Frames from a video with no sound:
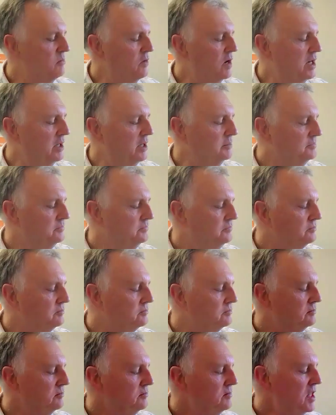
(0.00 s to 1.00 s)
way.
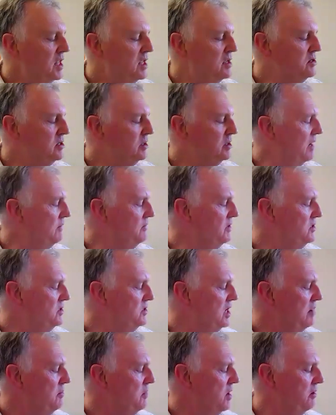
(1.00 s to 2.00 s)
So I have the
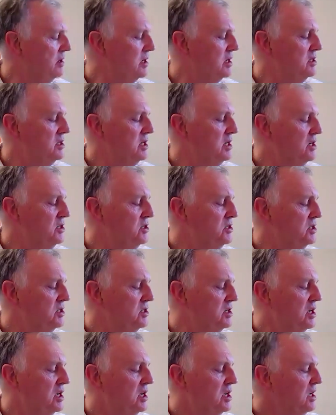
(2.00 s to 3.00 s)
same
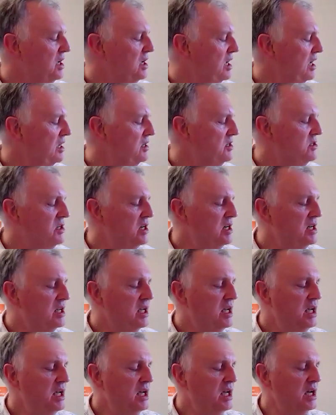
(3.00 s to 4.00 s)
orientation, and sitting
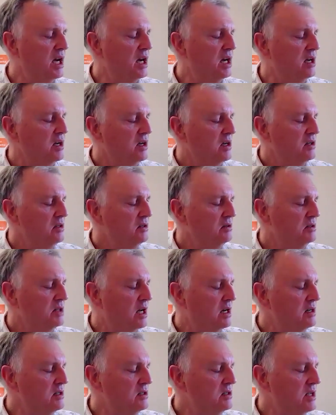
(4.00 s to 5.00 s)
here, you'll
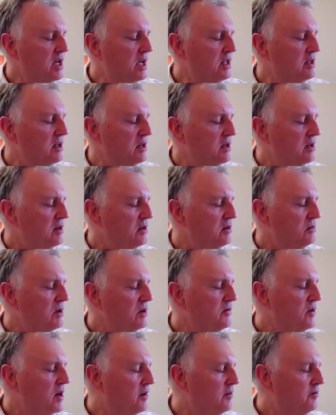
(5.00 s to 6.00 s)
notice that
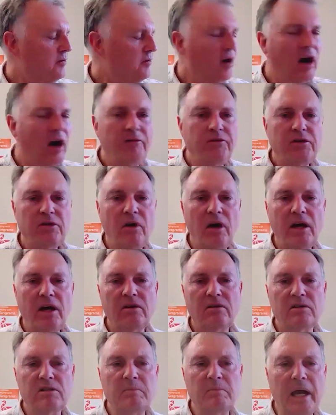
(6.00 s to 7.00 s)
we've got 5
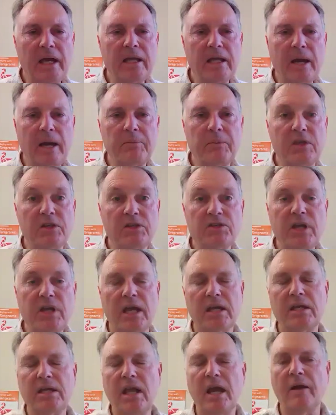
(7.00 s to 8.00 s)
triangles make up the
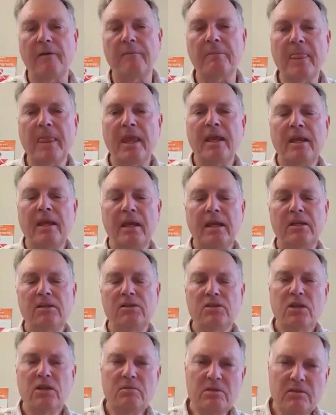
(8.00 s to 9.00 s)
set. Now, in
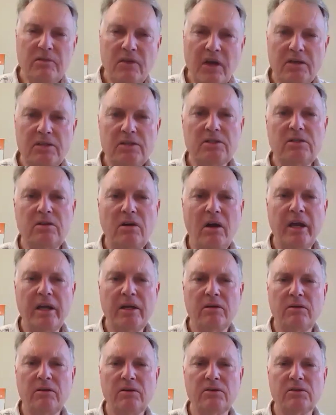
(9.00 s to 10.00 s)
terms of those
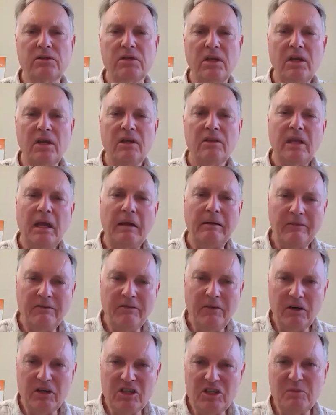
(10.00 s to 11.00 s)
triangles, they're a
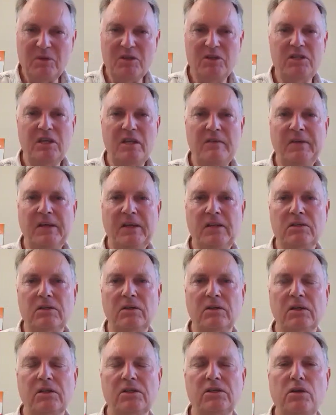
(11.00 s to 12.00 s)
very specific
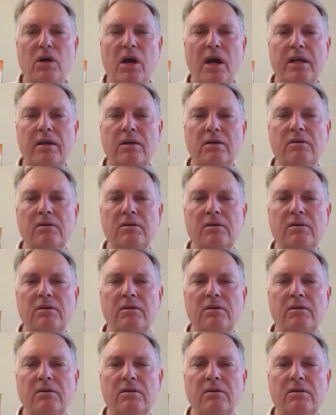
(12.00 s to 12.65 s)
sort of triangle,